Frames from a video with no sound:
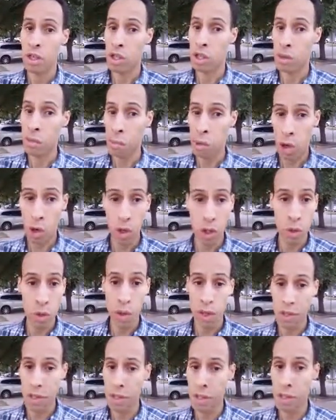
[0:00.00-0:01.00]
The more
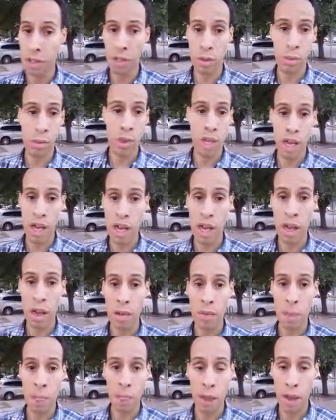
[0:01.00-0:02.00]
U.S. citizens we
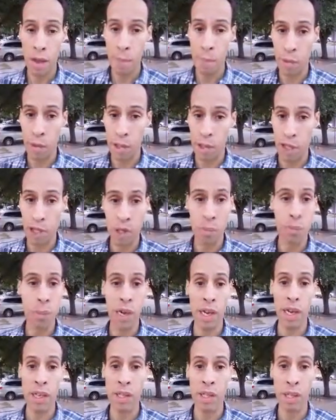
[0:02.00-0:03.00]
have and
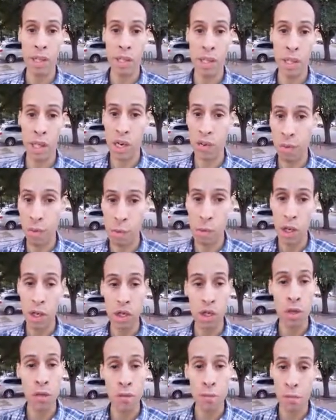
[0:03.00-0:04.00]
participate into this
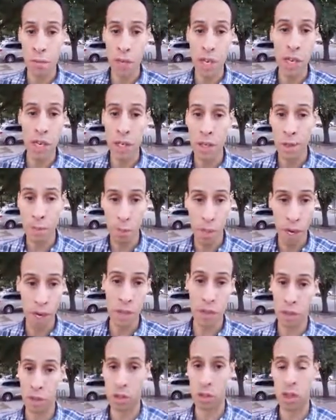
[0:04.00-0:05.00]
government, you're feeding the
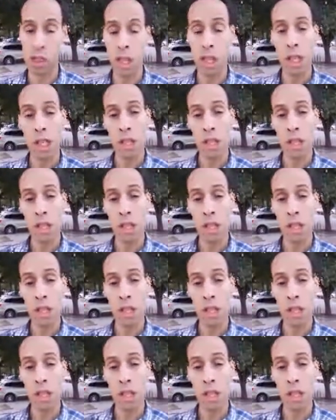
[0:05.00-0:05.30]
monster.